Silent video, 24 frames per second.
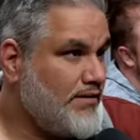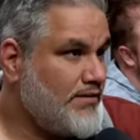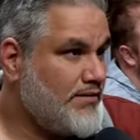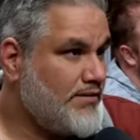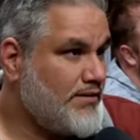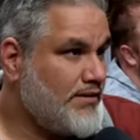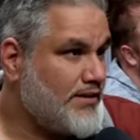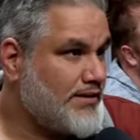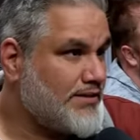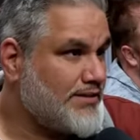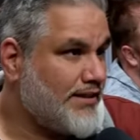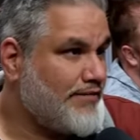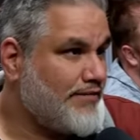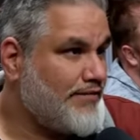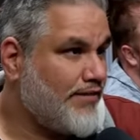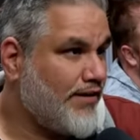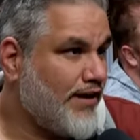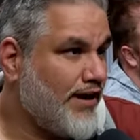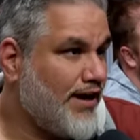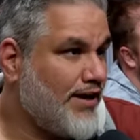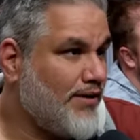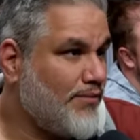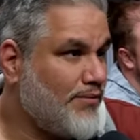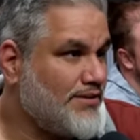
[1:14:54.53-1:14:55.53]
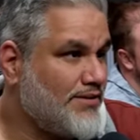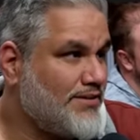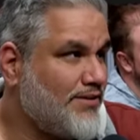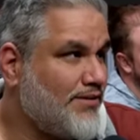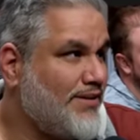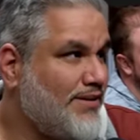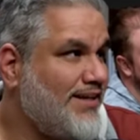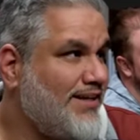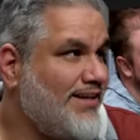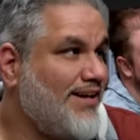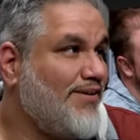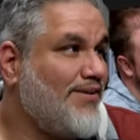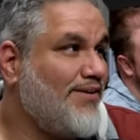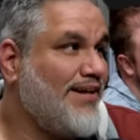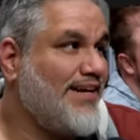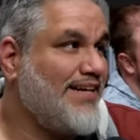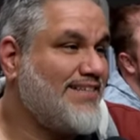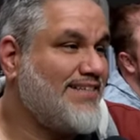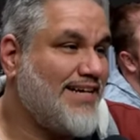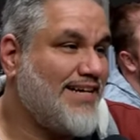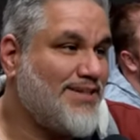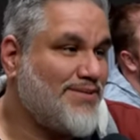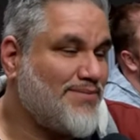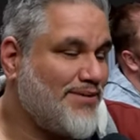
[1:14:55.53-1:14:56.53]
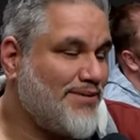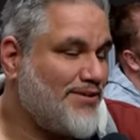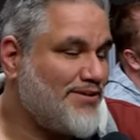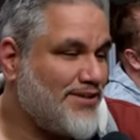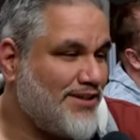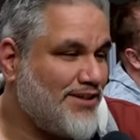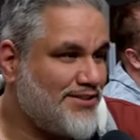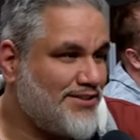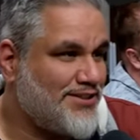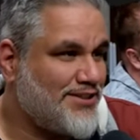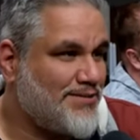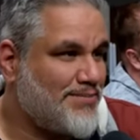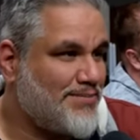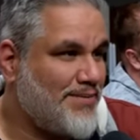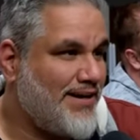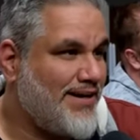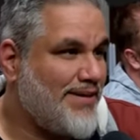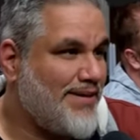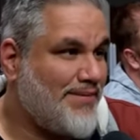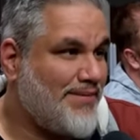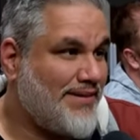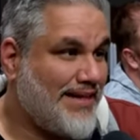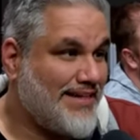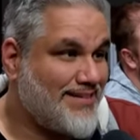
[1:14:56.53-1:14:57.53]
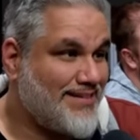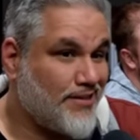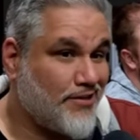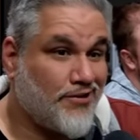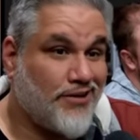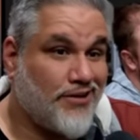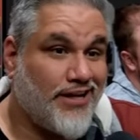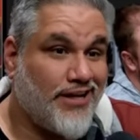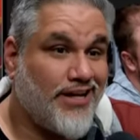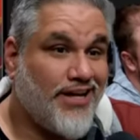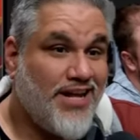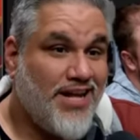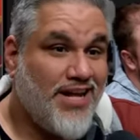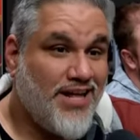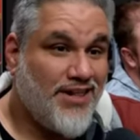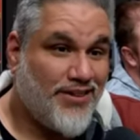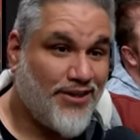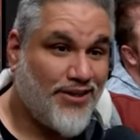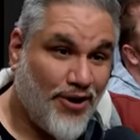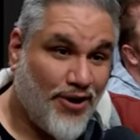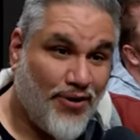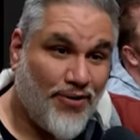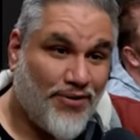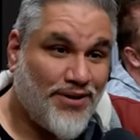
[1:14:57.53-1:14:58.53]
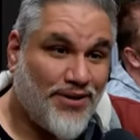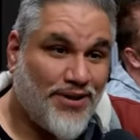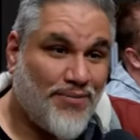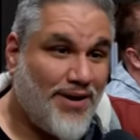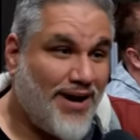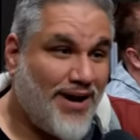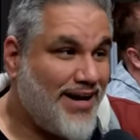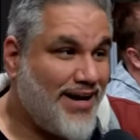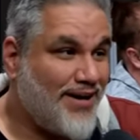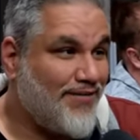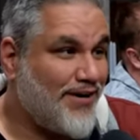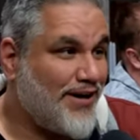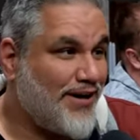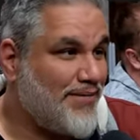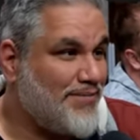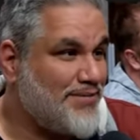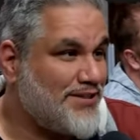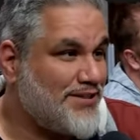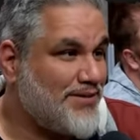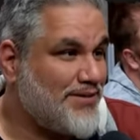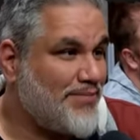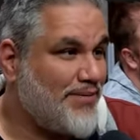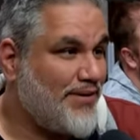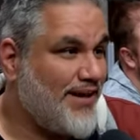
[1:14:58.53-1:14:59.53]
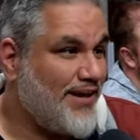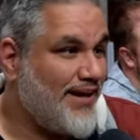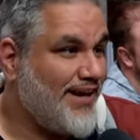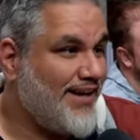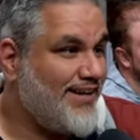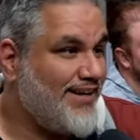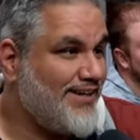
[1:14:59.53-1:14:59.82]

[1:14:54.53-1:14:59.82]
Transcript: because I forgot it was only it only gets haste when you unsuspend it, but that's literally the only way it ever comes into play